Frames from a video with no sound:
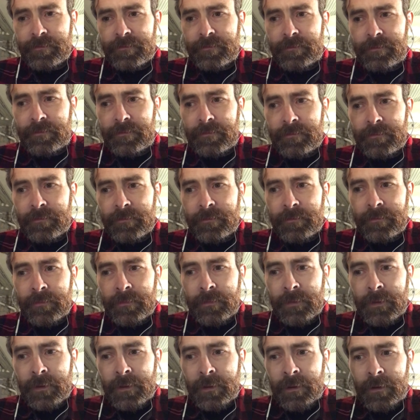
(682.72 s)

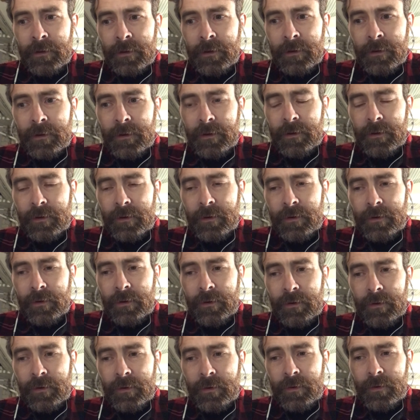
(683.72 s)
Nothing is said.